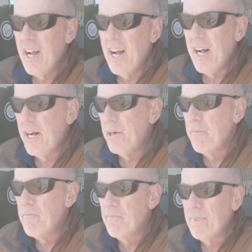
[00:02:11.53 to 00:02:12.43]

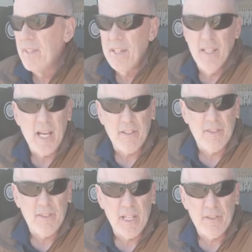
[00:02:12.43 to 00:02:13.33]
and
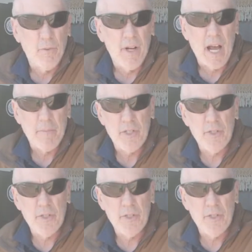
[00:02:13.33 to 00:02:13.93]
that's one option.